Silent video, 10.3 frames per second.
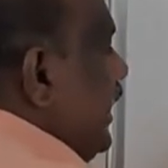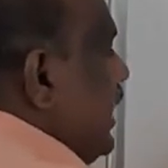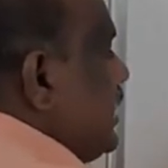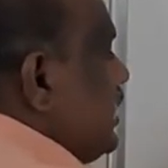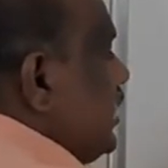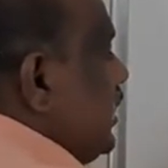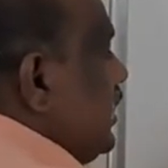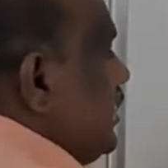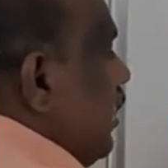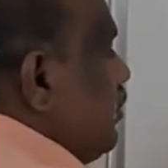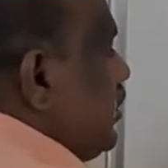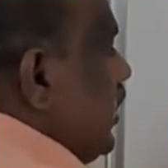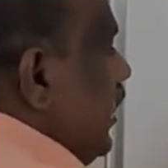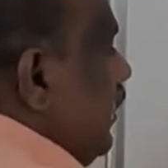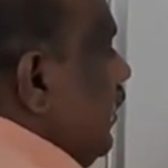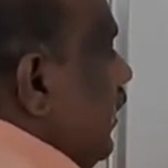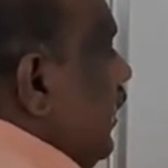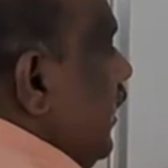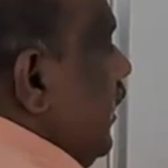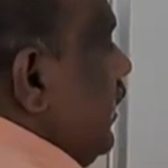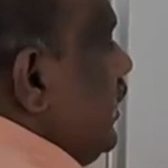S subshell.
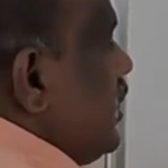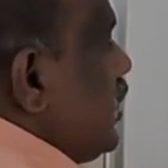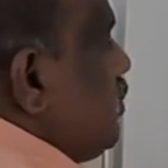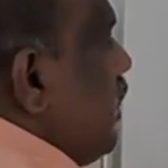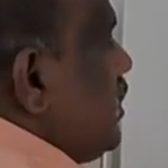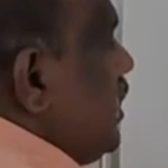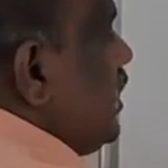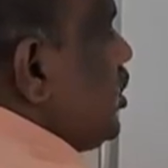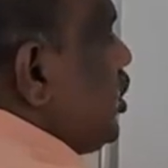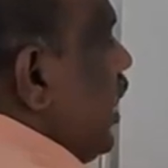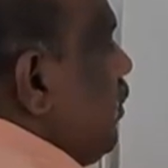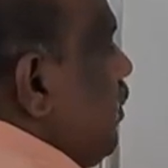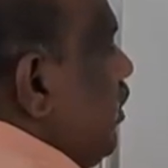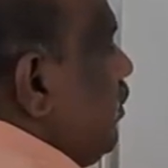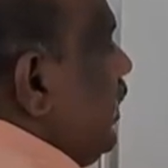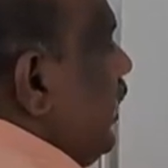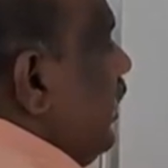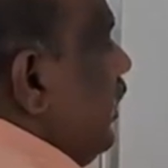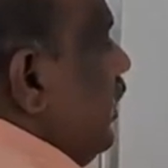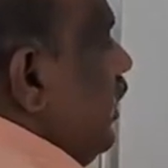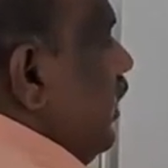This is based on the shape of the